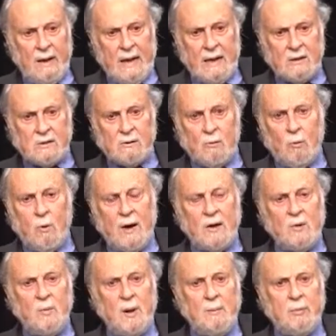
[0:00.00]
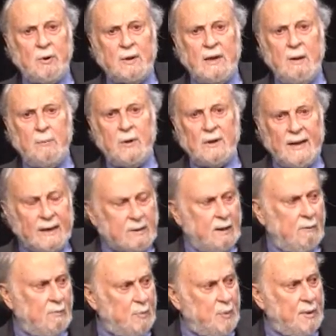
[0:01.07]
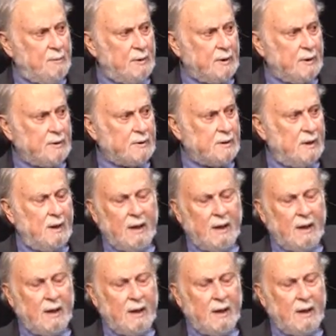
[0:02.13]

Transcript: is why do people keep electing Republicans?